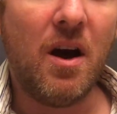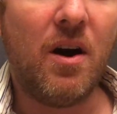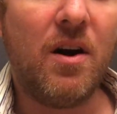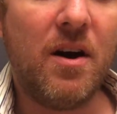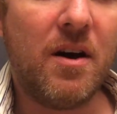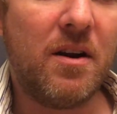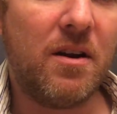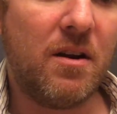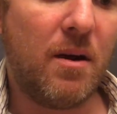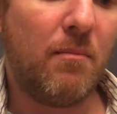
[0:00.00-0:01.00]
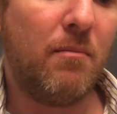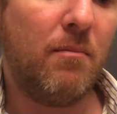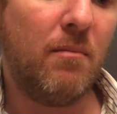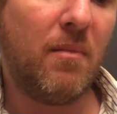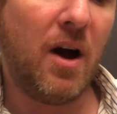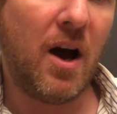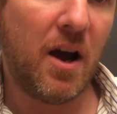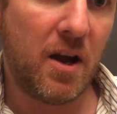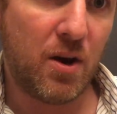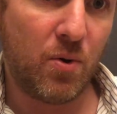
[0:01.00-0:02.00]
on
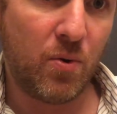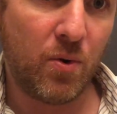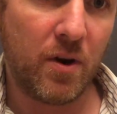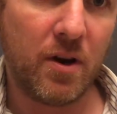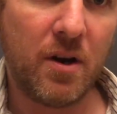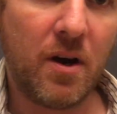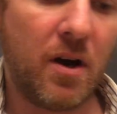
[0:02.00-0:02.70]
my coin,